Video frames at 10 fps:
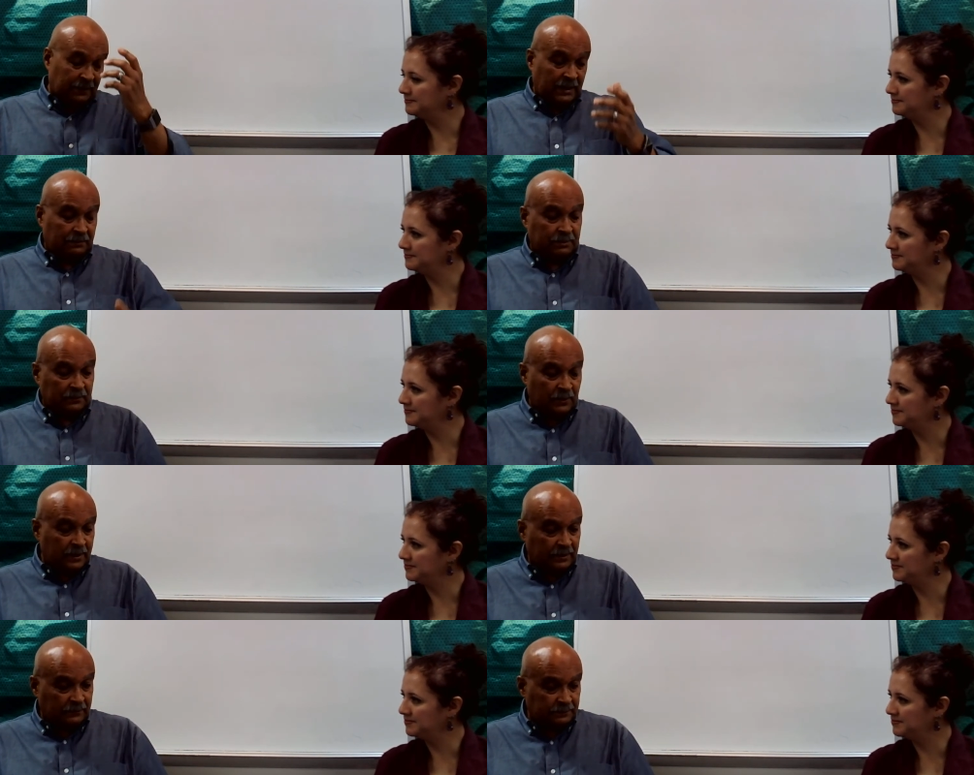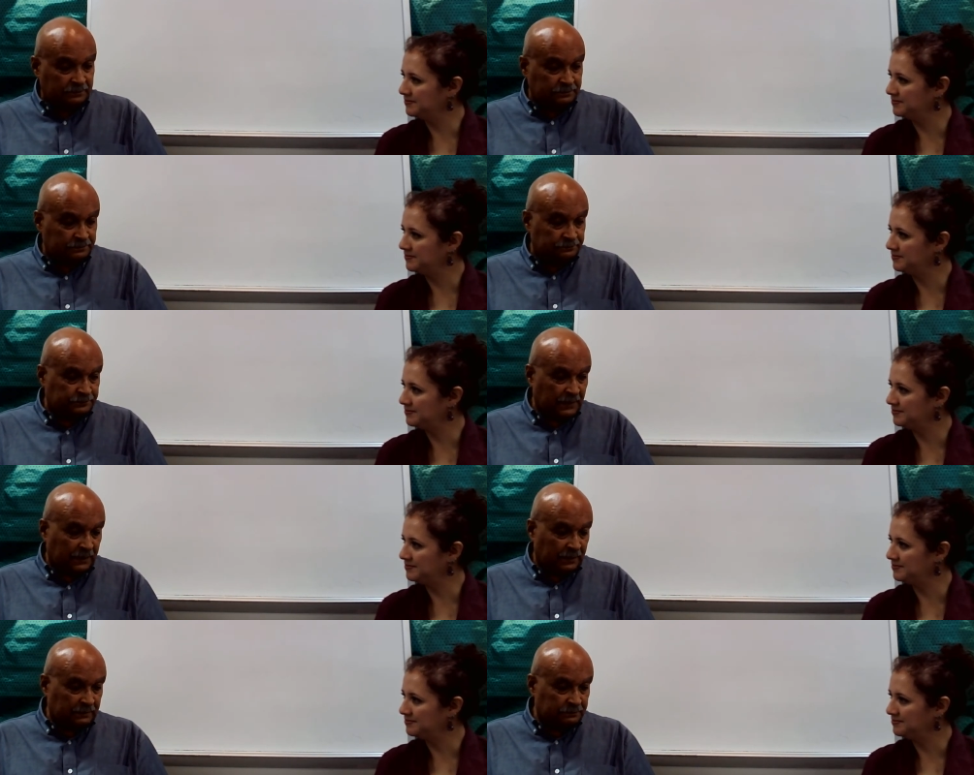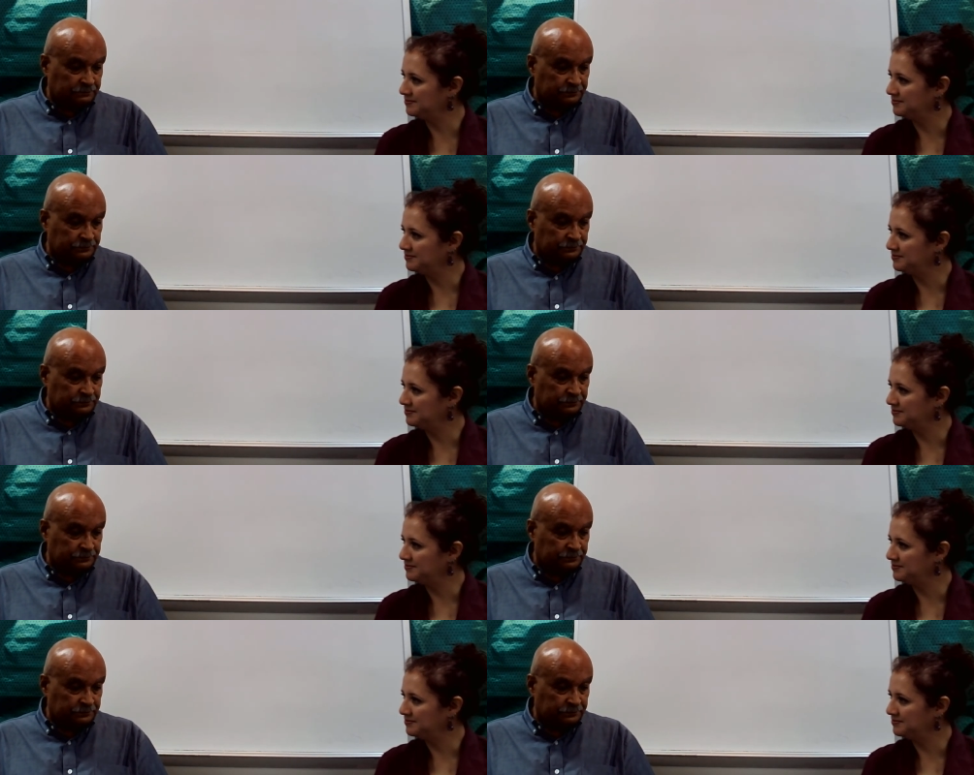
Speaker 1: that I've been writing um,